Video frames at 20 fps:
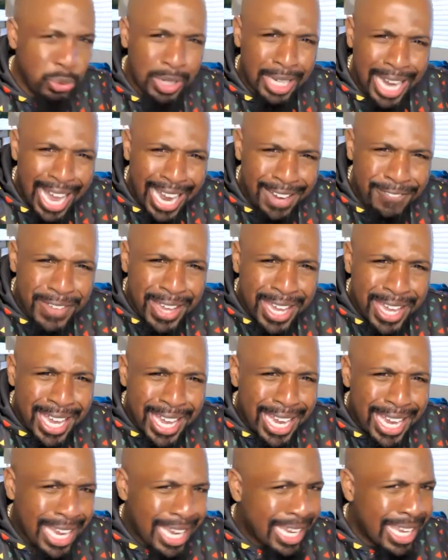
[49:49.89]
life
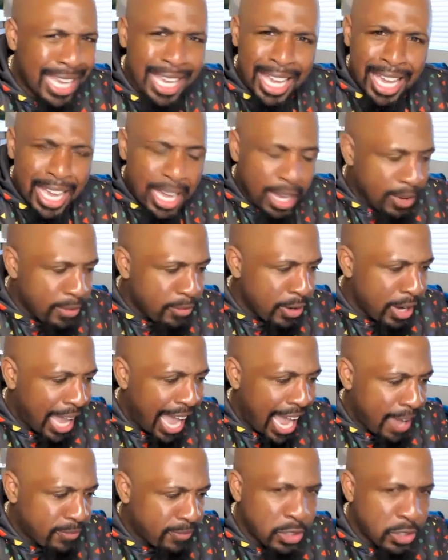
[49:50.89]

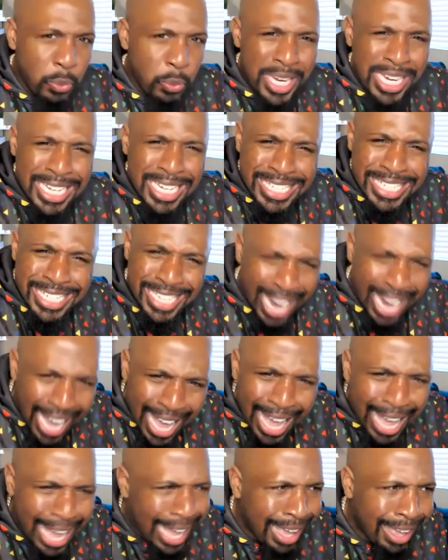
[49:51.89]
after we
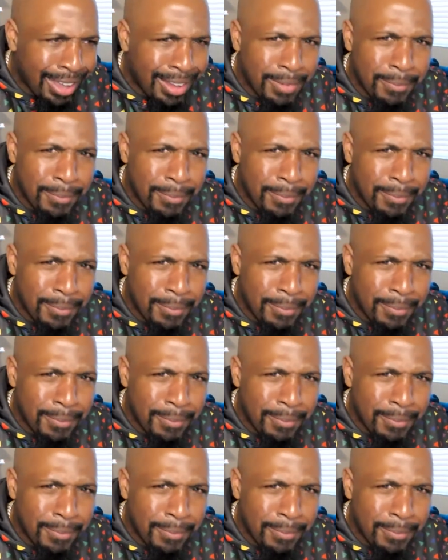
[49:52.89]
die.